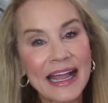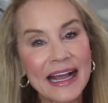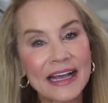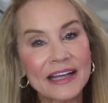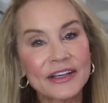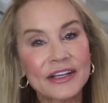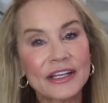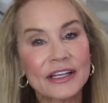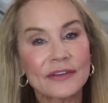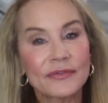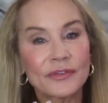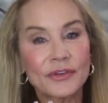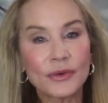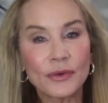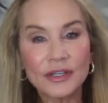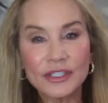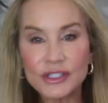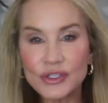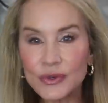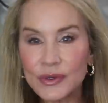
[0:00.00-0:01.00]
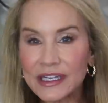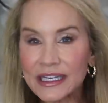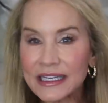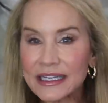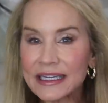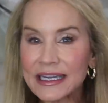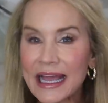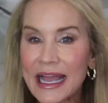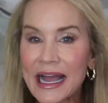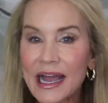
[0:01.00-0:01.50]
And if you are doing
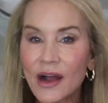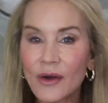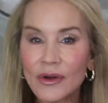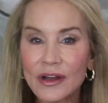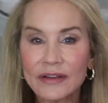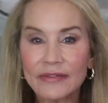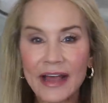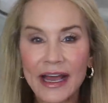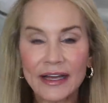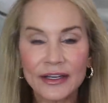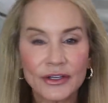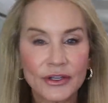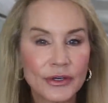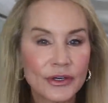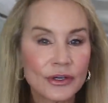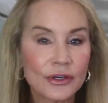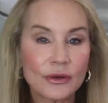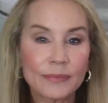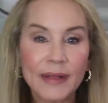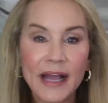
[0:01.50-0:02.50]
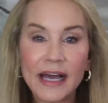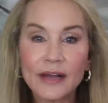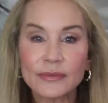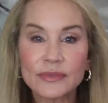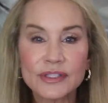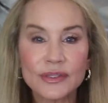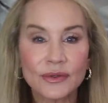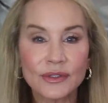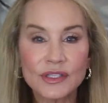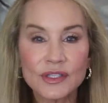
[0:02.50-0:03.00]
it now and have had good or bad
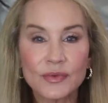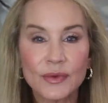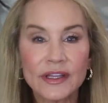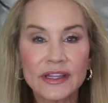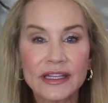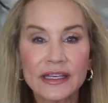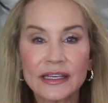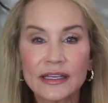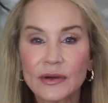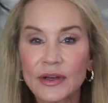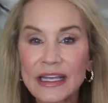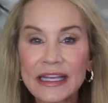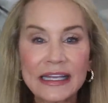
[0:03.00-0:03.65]
results with it,